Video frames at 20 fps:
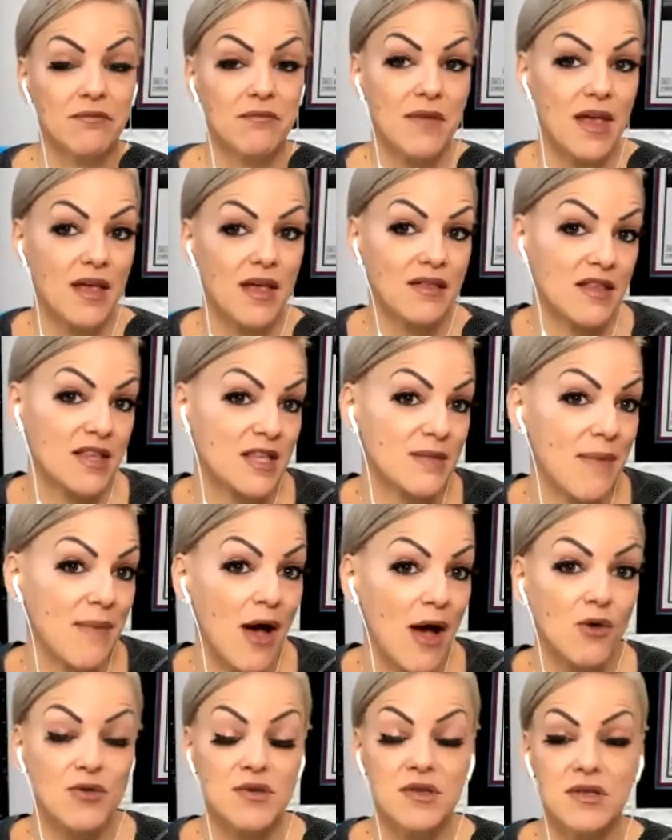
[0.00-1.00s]
It's a
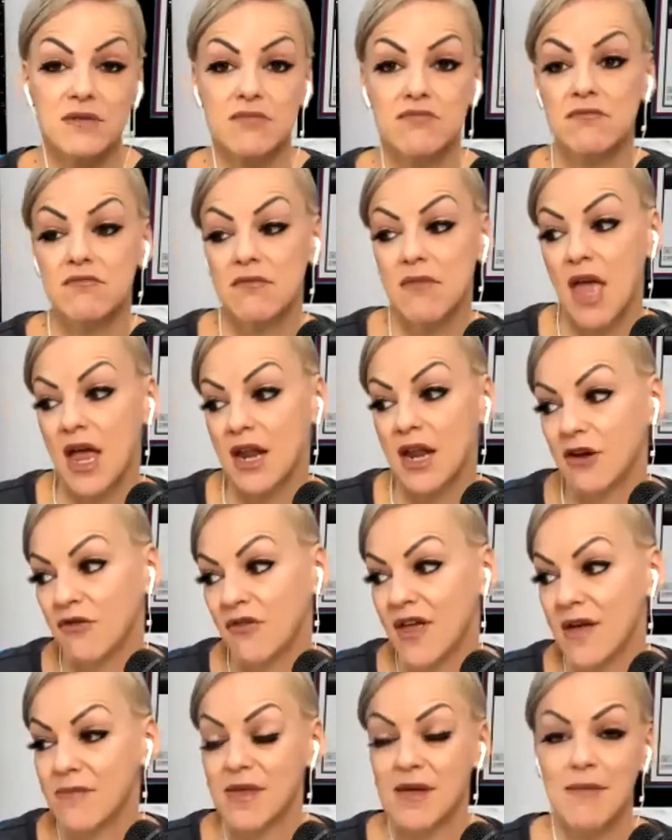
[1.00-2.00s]
spouse and a
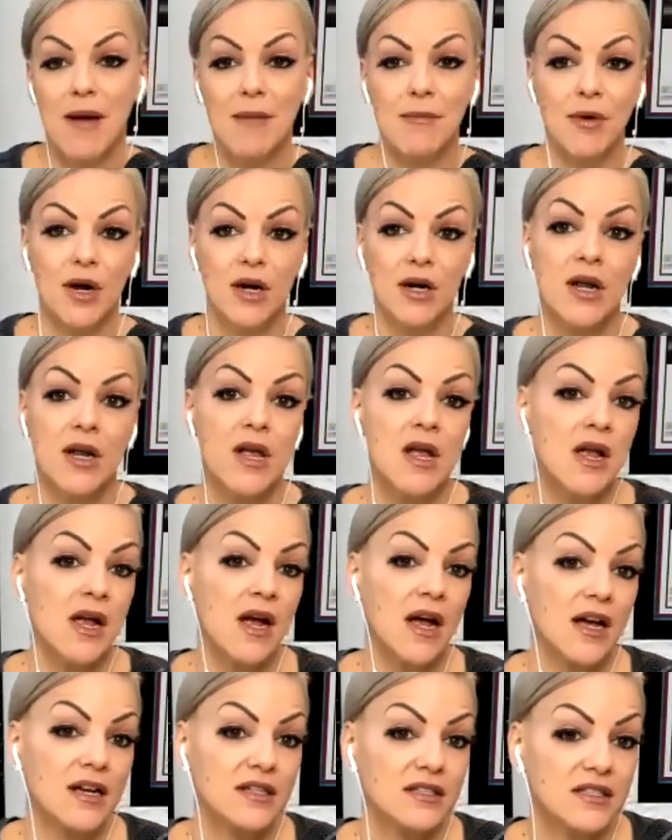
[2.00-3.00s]
family member,
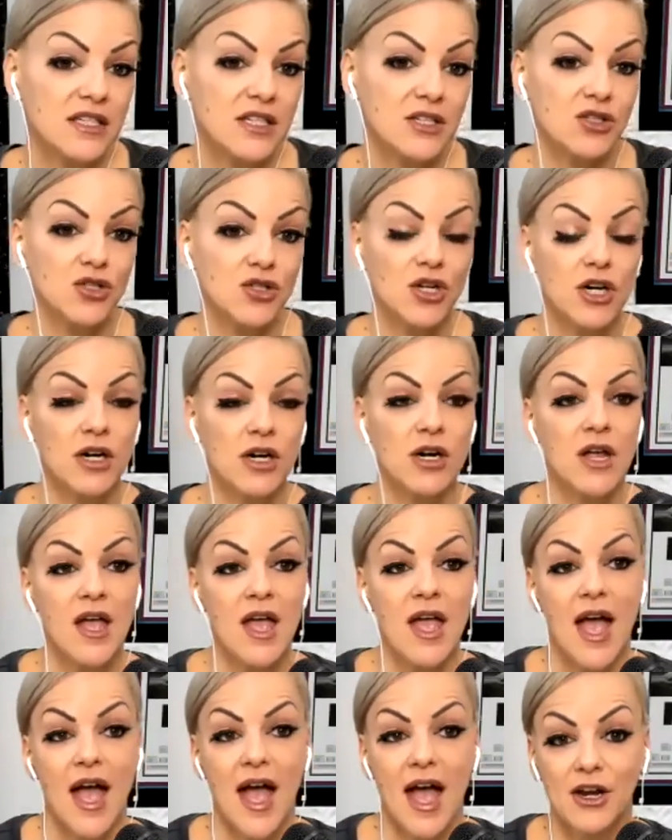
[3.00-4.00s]
a sister
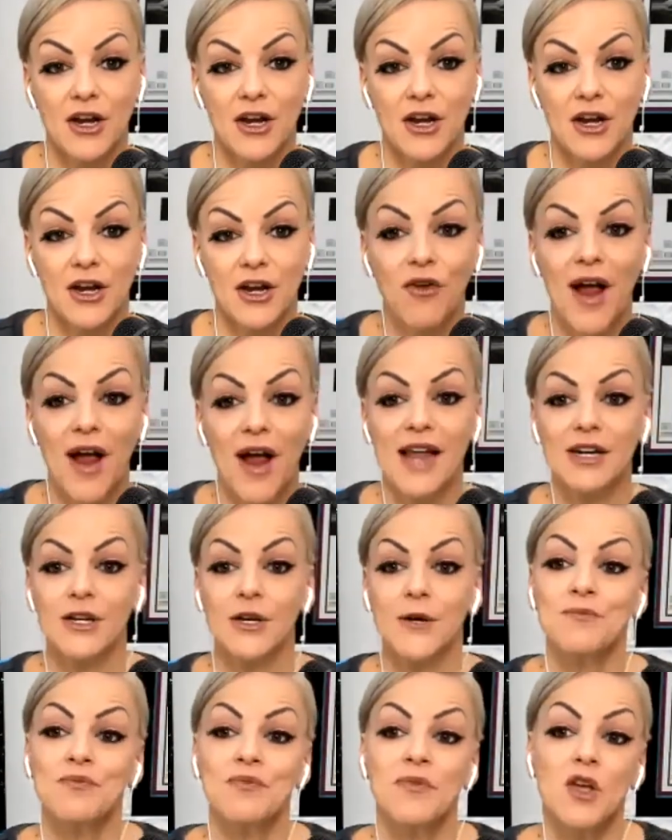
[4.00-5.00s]
and a friend.
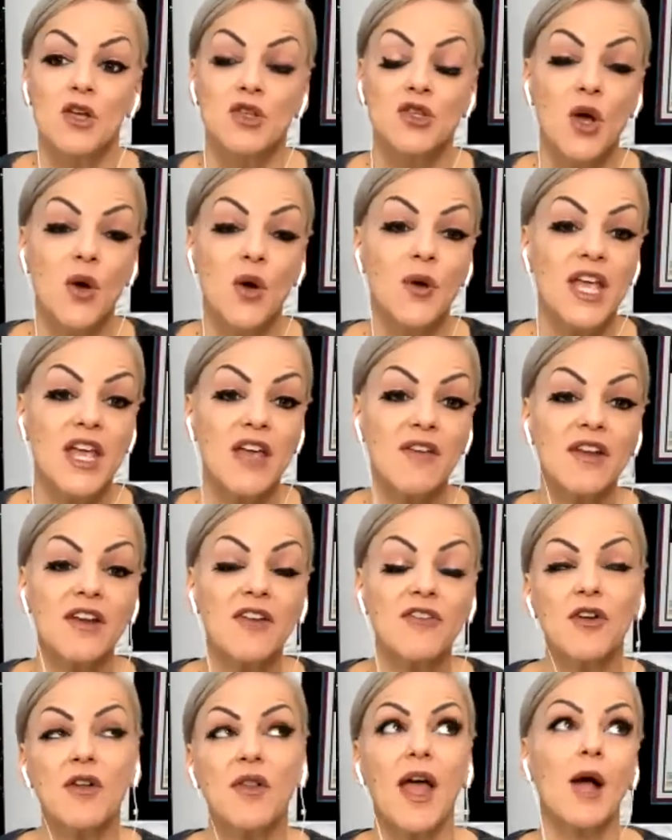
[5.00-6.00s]
So even if
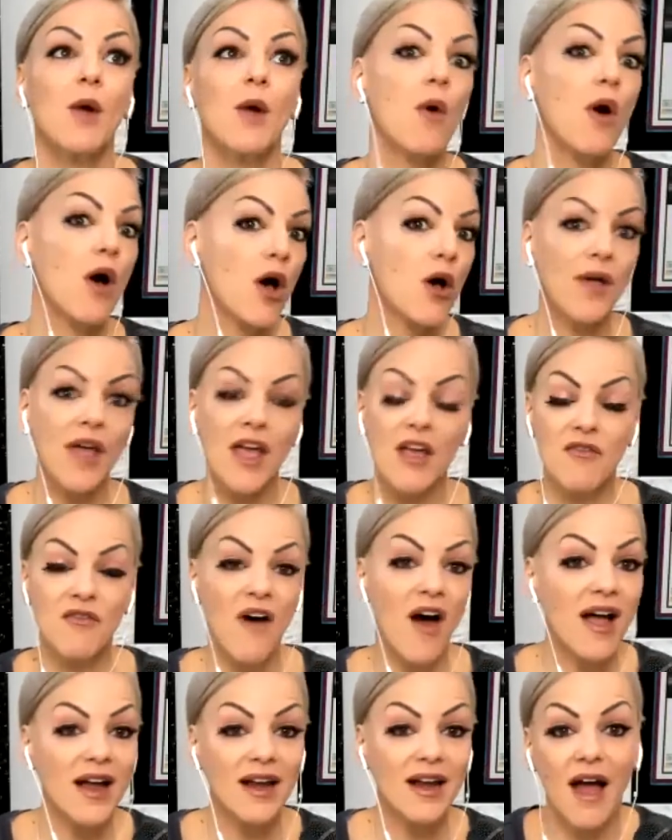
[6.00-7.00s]
you're like, well, okay,
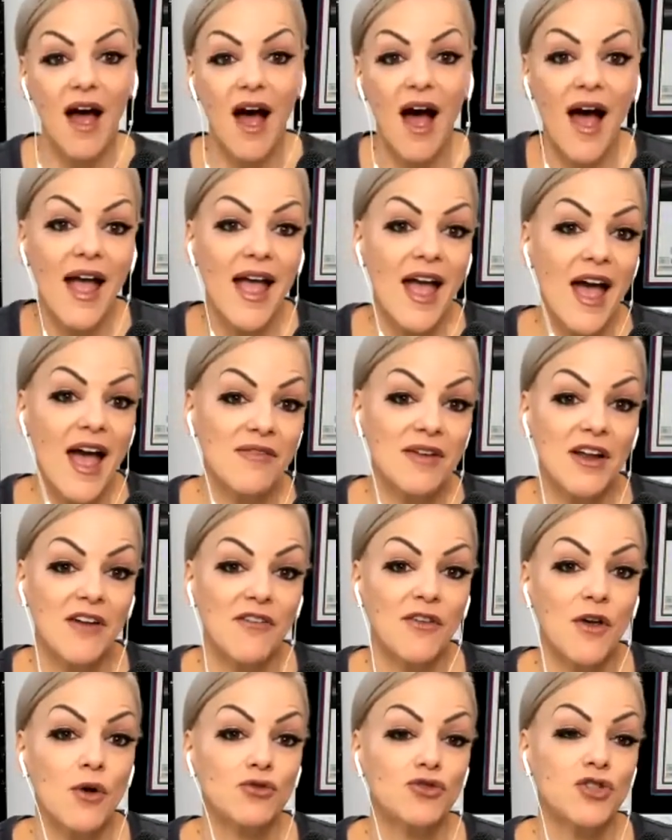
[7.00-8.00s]
fine, I have enough
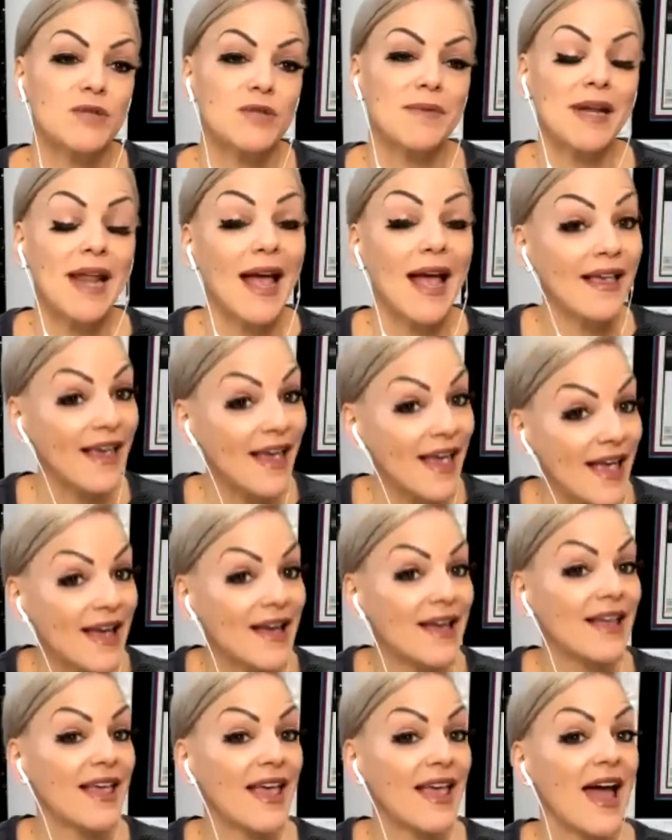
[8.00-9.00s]
coaches, but I
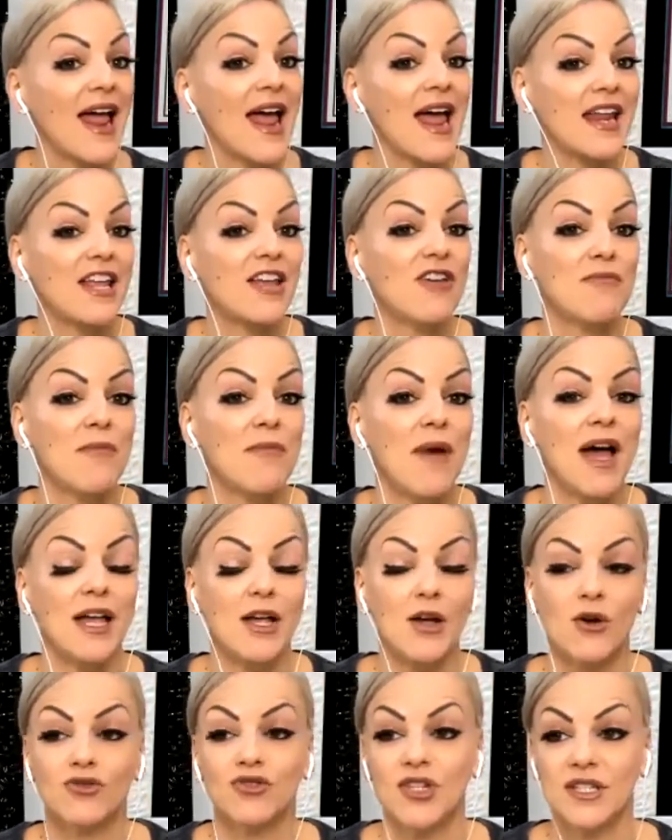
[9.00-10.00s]
can't get any of my
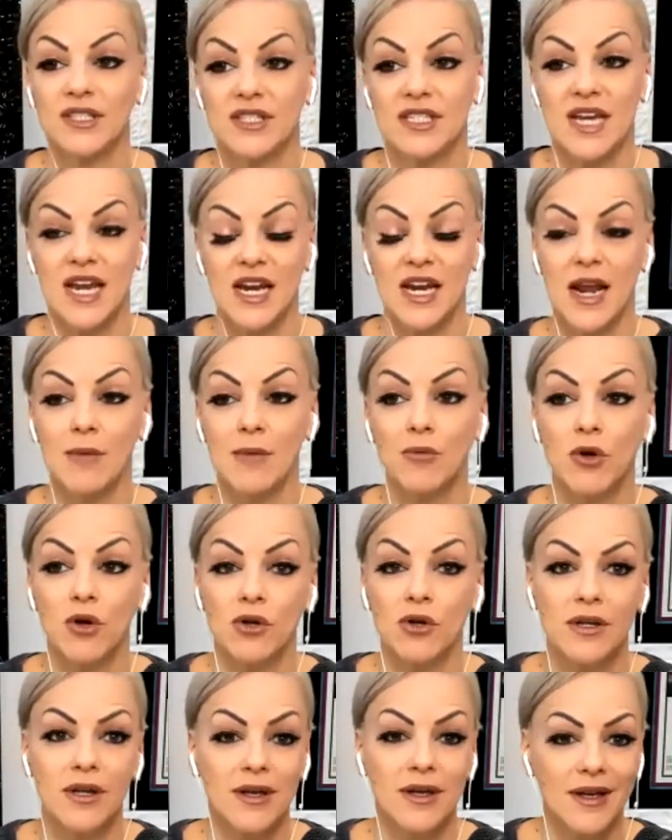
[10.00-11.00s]
coaches to hit
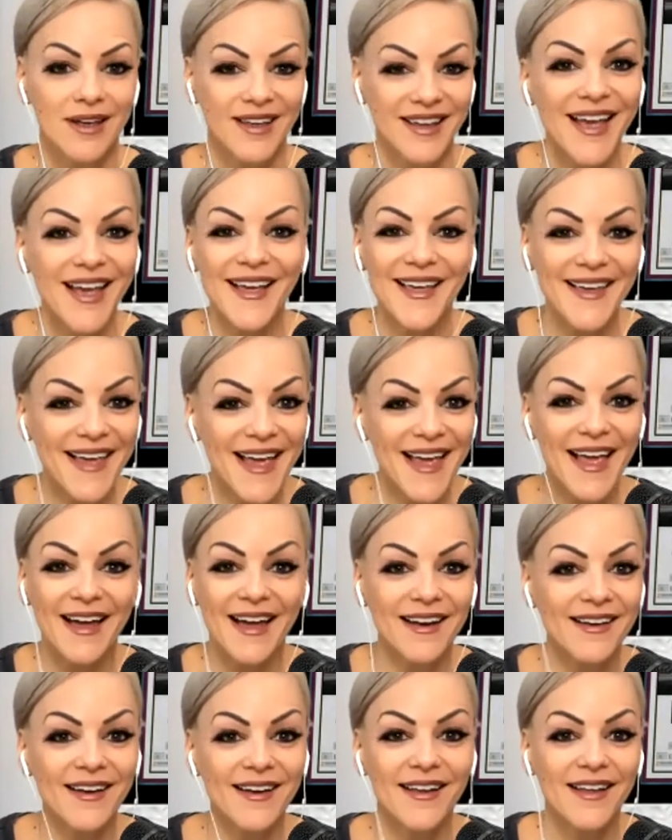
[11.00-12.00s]
Emerald. Yeah, you
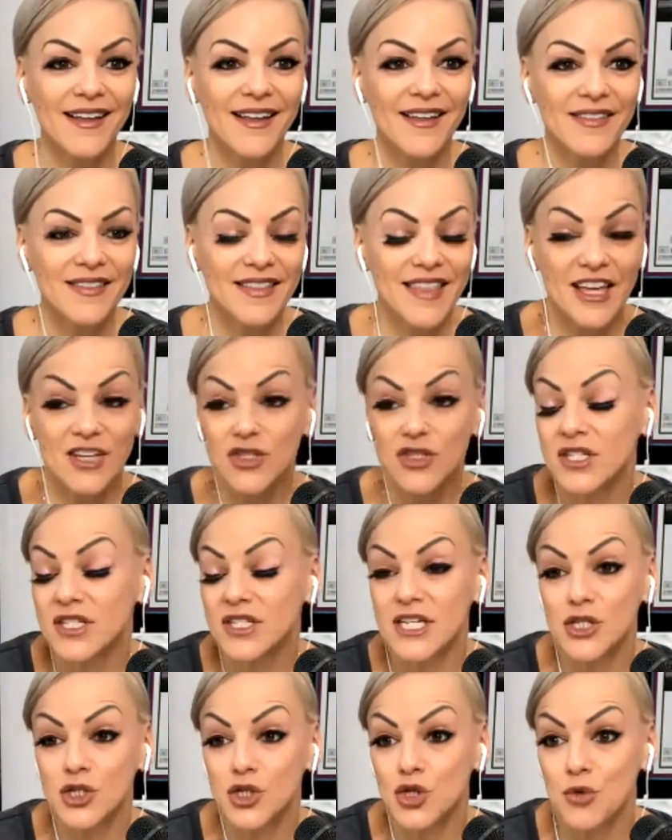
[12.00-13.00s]
can. They just
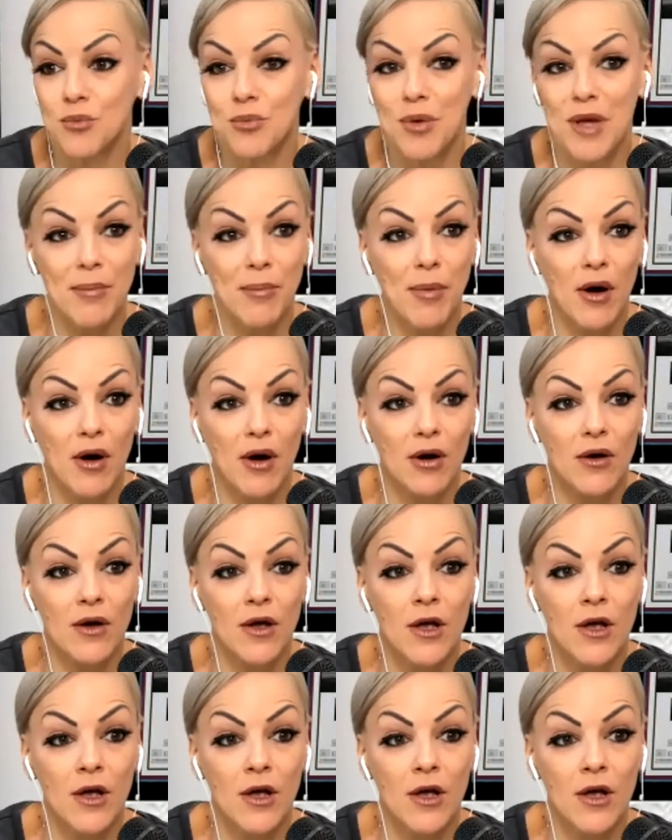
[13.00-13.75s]
need two people.